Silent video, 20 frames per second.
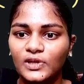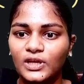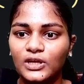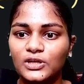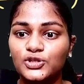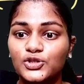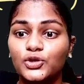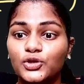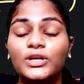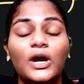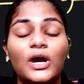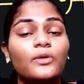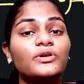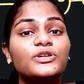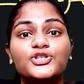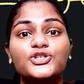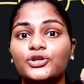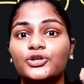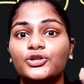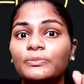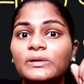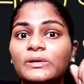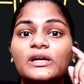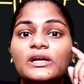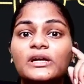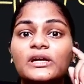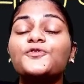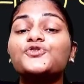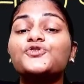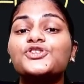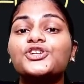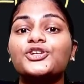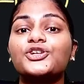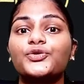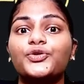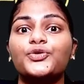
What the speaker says: So now it shouldn't be confusing to